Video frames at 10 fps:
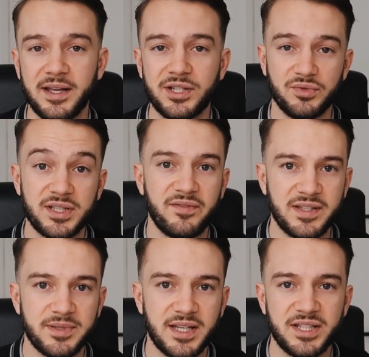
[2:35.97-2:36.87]
So
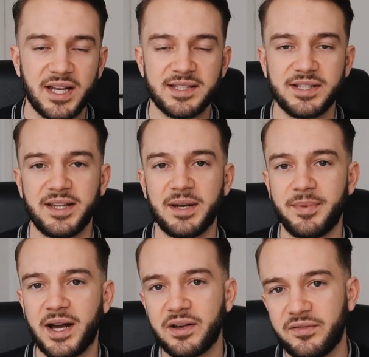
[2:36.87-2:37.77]
70% chance that you get it
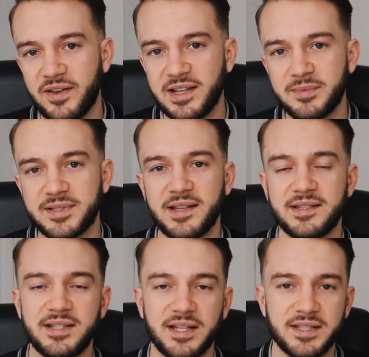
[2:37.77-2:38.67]
back,
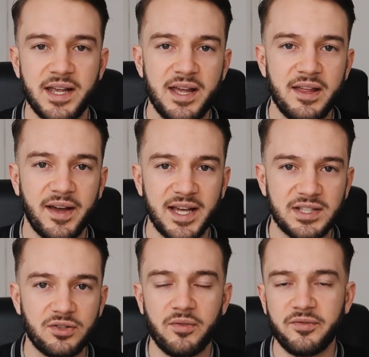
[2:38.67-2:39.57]
30% chance that
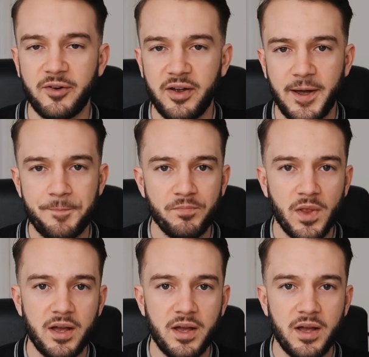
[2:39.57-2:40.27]
it's gone forever.